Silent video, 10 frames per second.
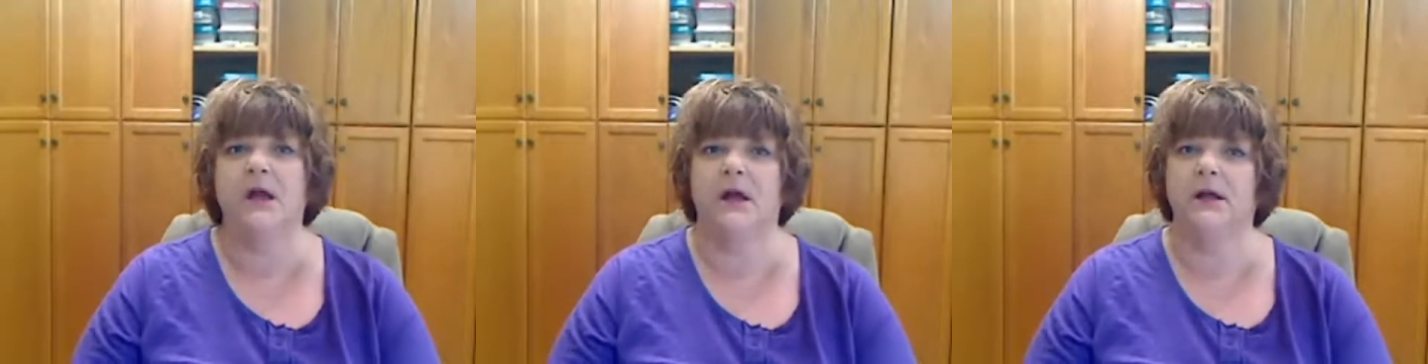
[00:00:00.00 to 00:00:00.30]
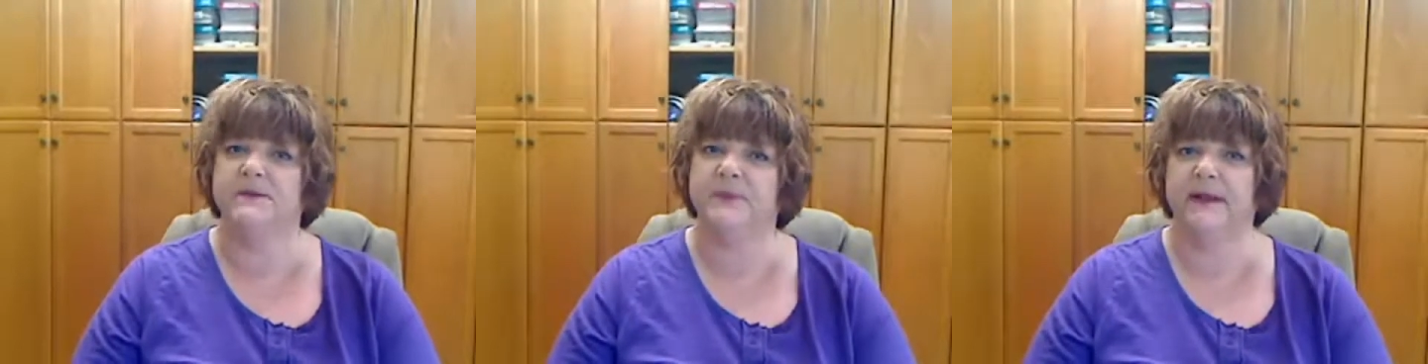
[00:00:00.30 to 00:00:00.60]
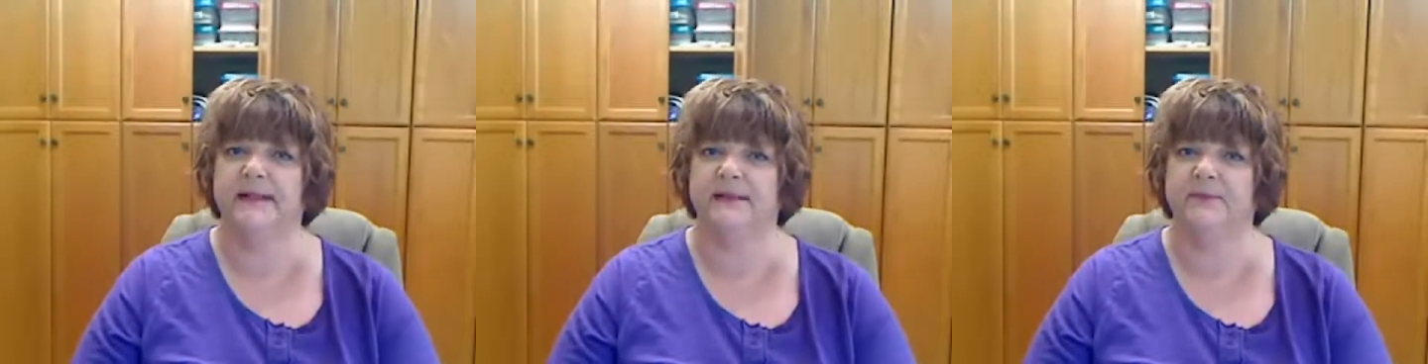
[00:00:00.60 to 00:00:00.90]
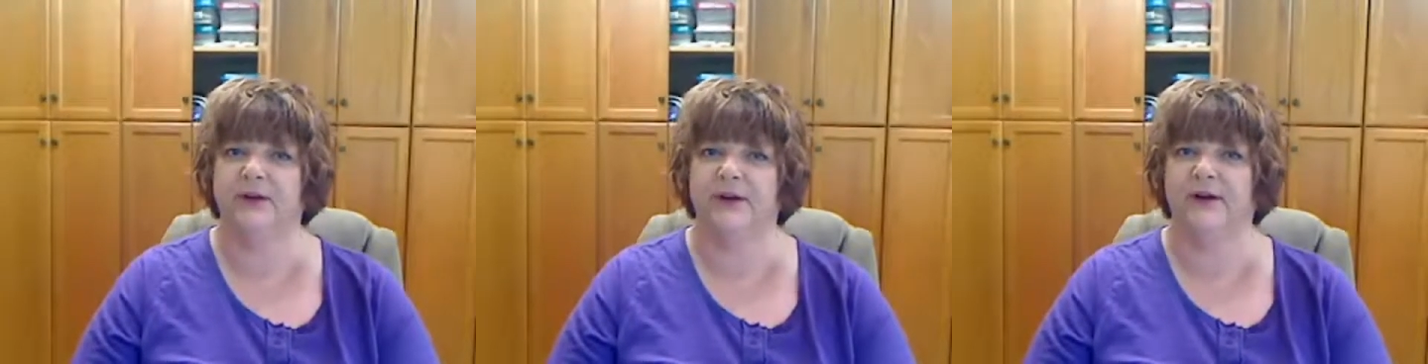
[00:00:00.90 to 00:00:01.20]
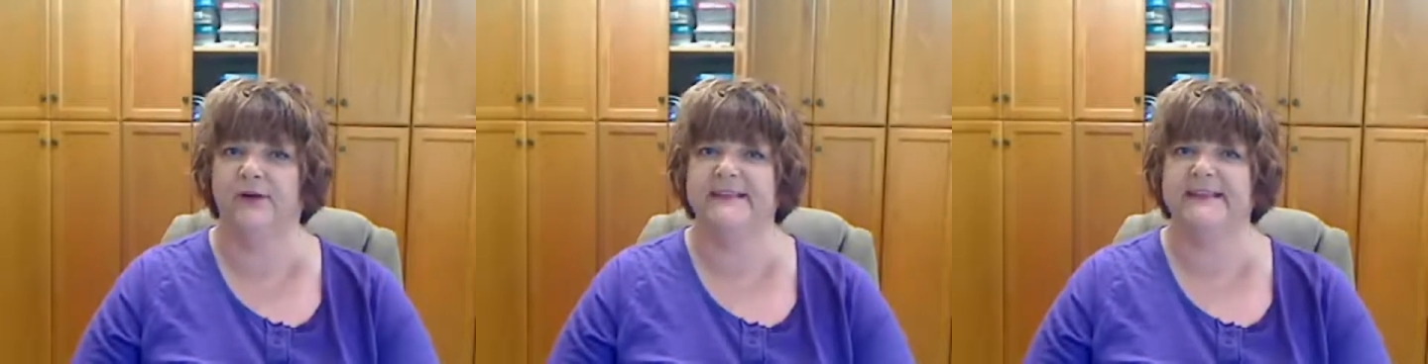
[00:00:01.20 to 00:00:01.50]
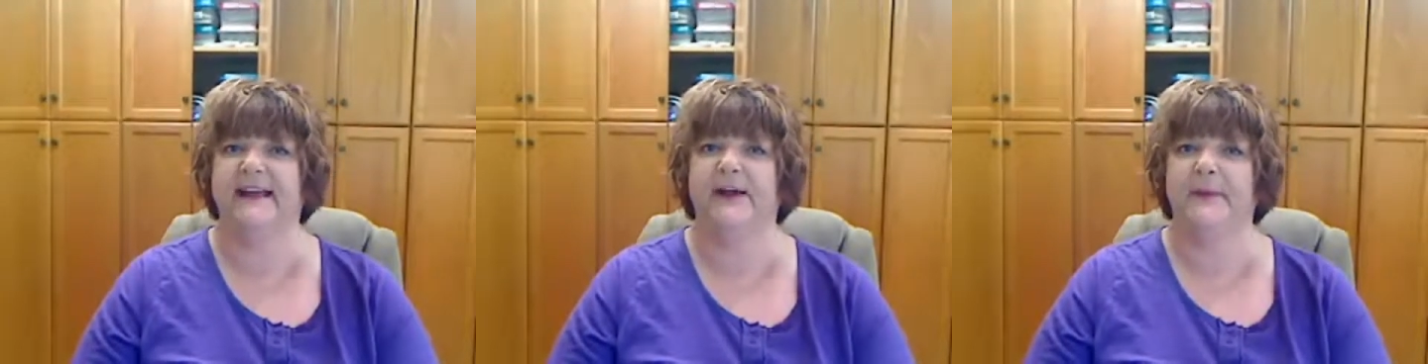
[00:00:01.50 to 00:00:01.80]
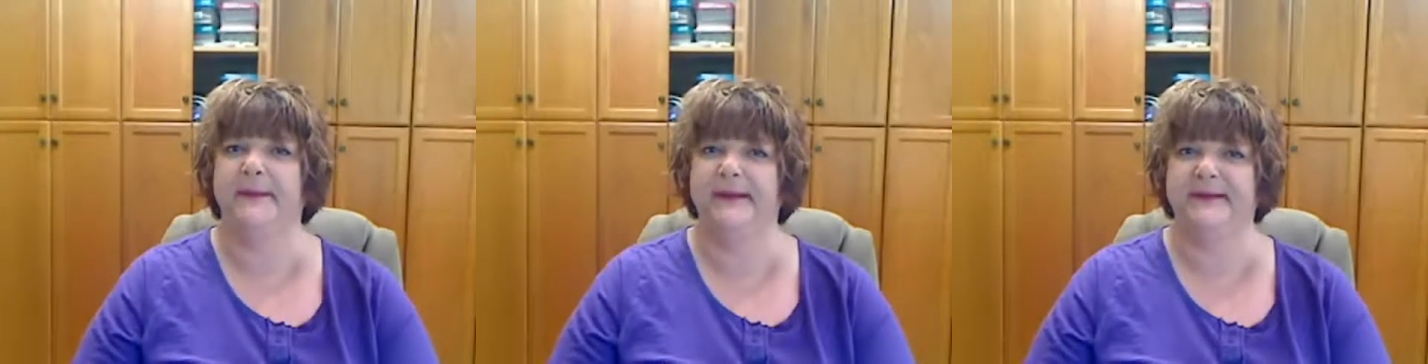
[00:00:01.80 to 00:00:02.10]
It's probably because I'm looking always down.
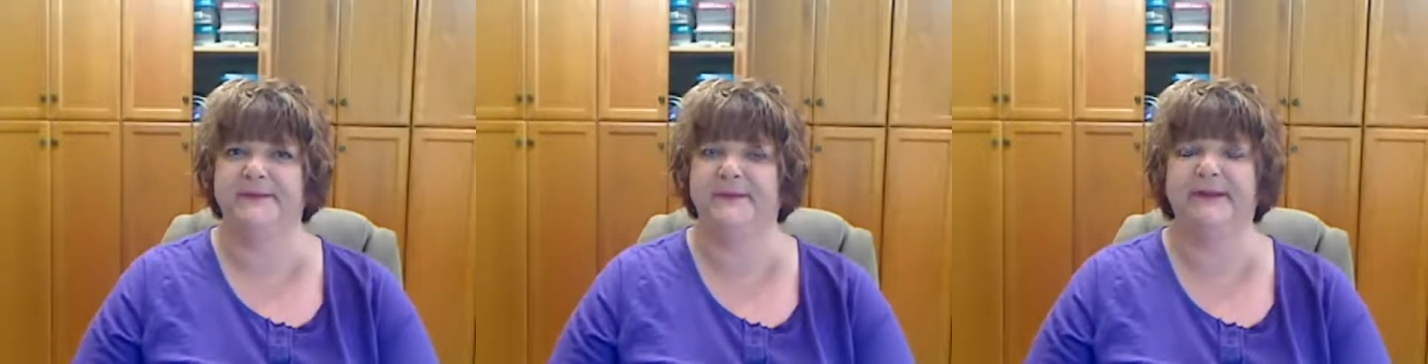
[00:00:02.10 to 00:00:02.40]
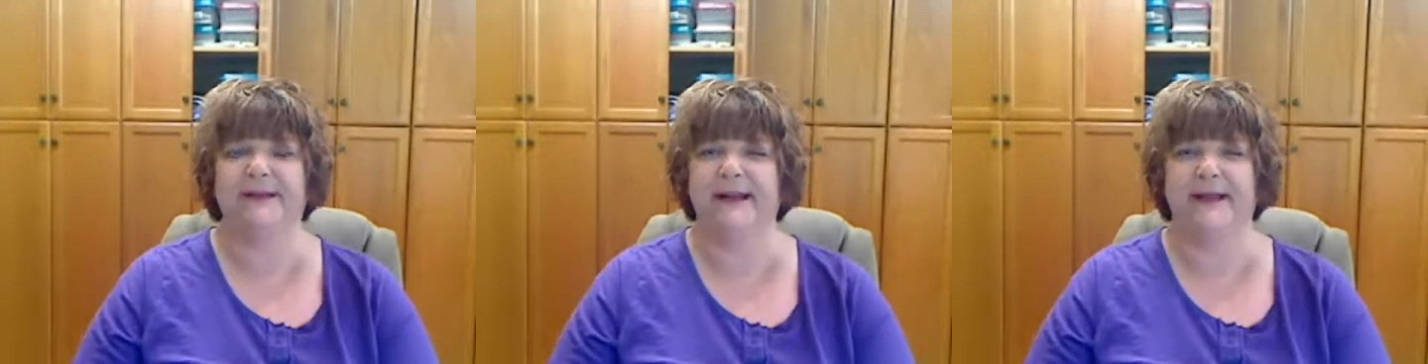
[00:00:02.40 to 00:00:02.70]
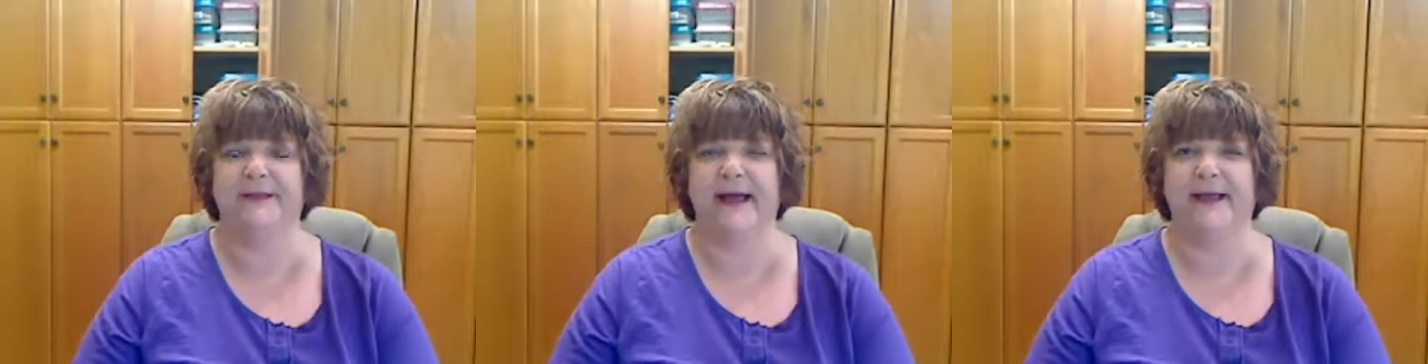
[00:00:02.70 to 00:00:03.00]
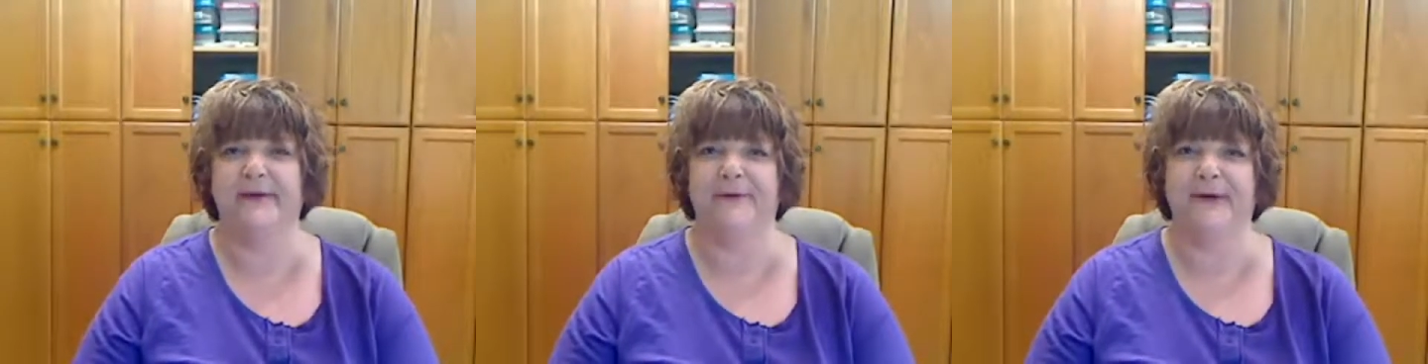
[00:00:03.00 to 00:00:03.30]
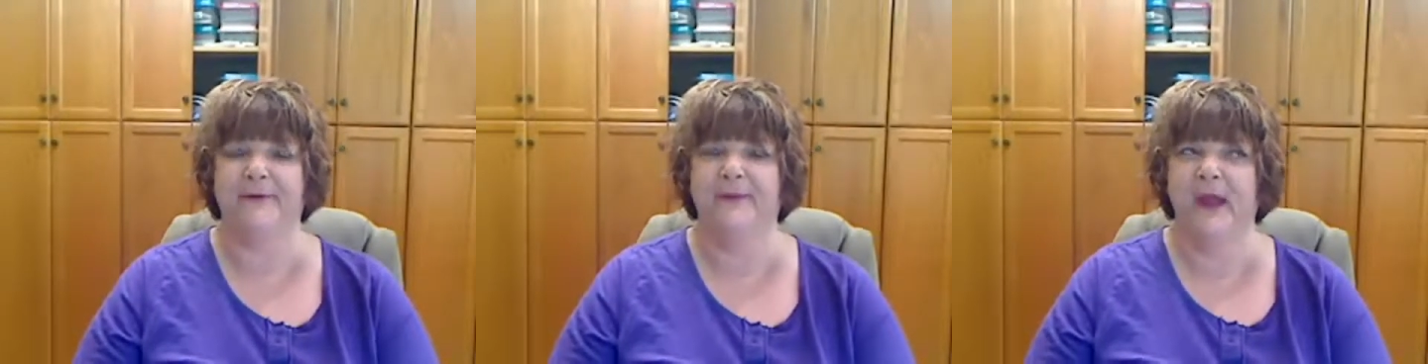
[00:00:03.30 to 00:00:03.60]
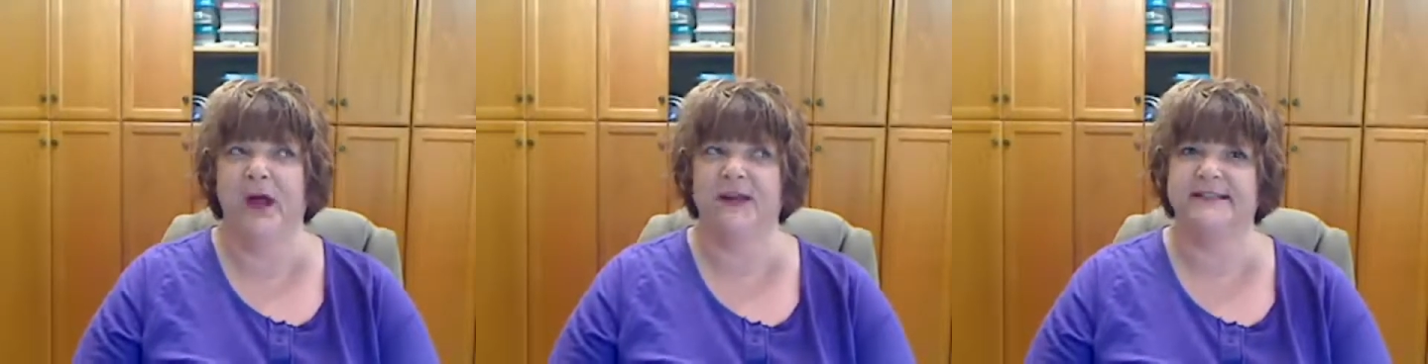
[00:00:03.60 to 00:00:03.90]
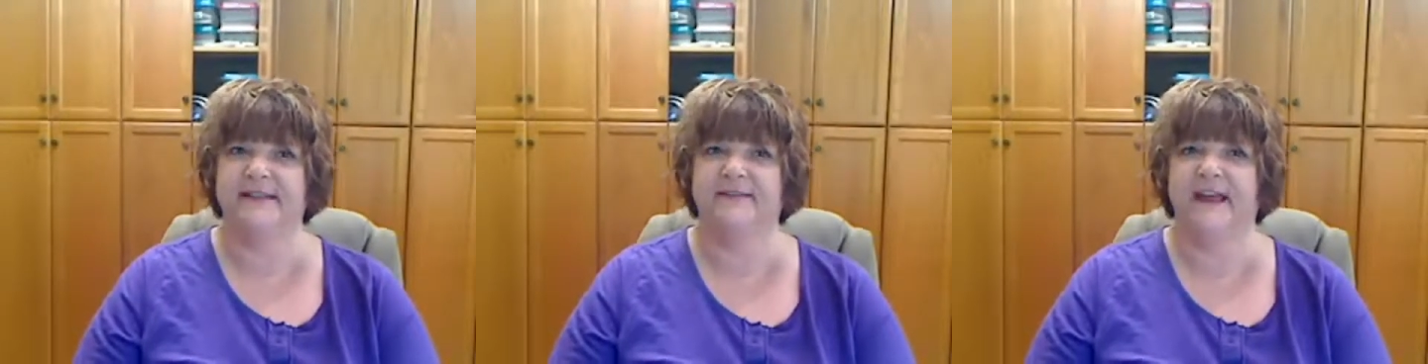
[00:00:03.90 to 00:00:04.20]
Maybe I should be looking up. I don't know. I'll
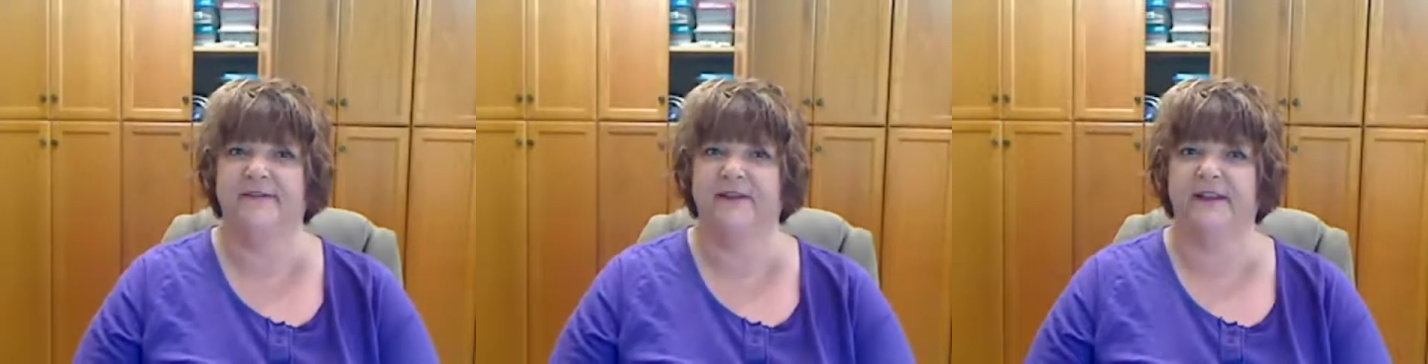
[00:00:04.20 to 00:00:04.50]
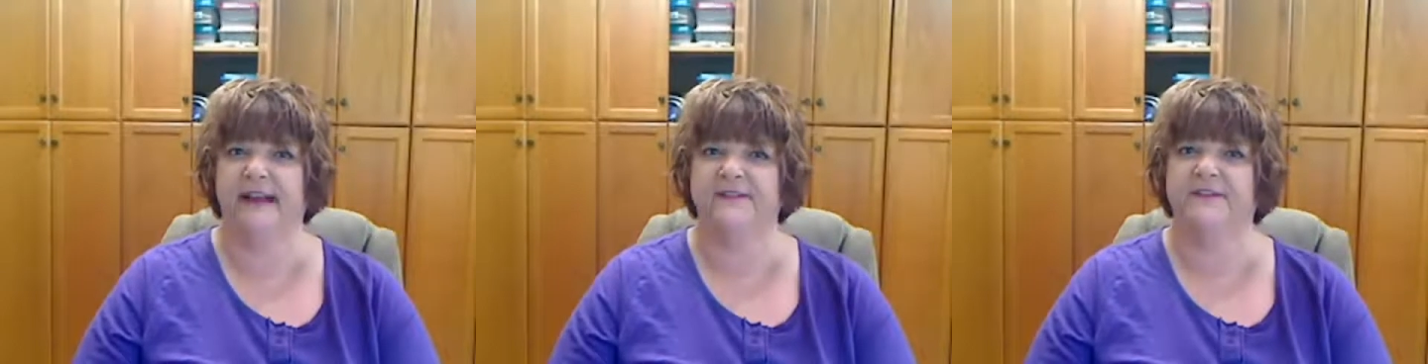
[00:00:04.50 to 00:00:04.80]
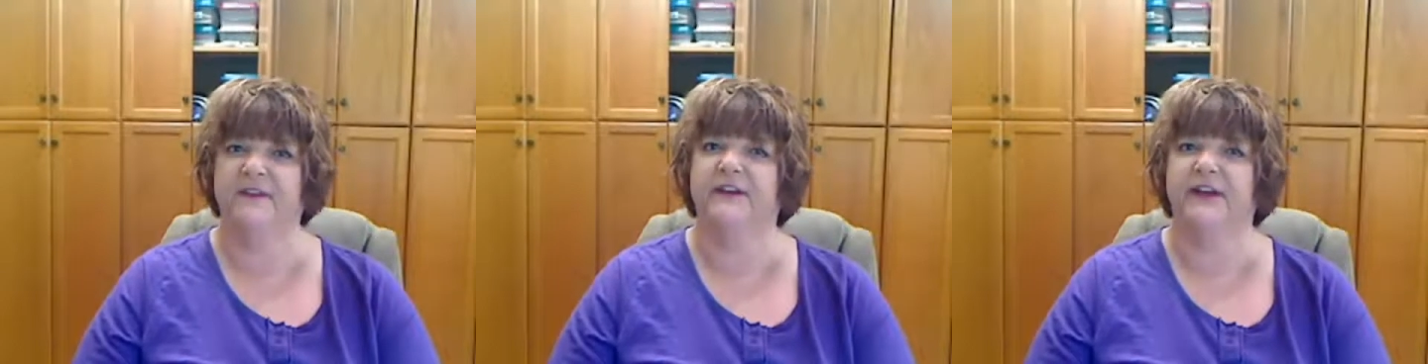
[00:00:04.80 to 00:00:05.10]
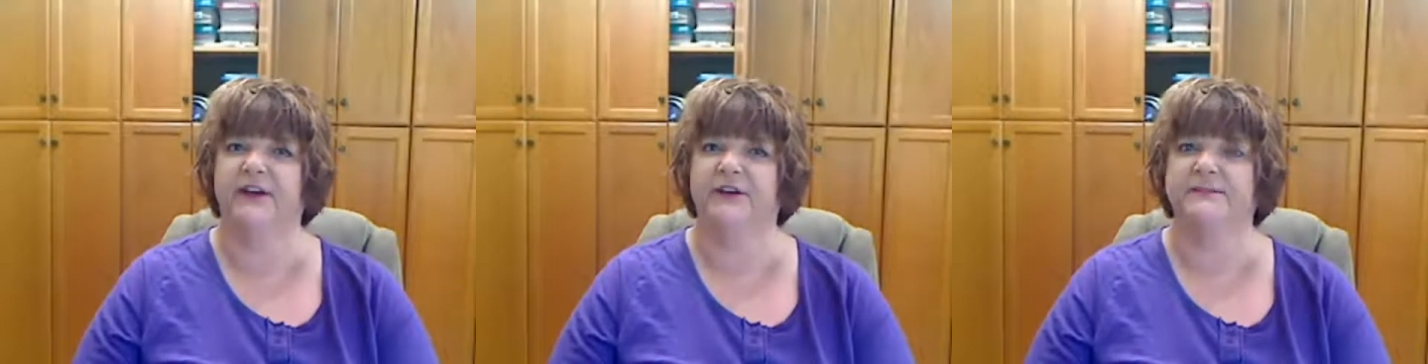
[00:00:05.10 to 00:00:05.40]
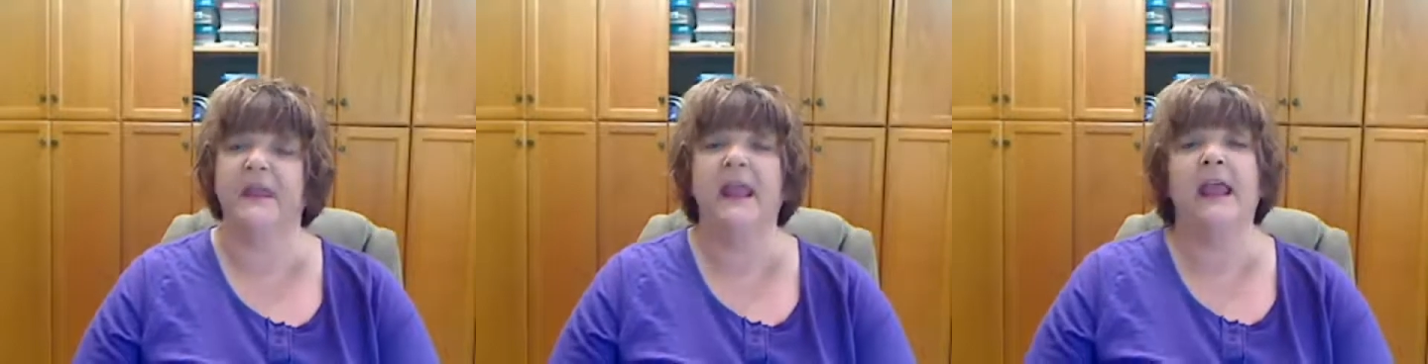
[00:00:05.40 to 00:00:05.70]
save that for the next 50 years.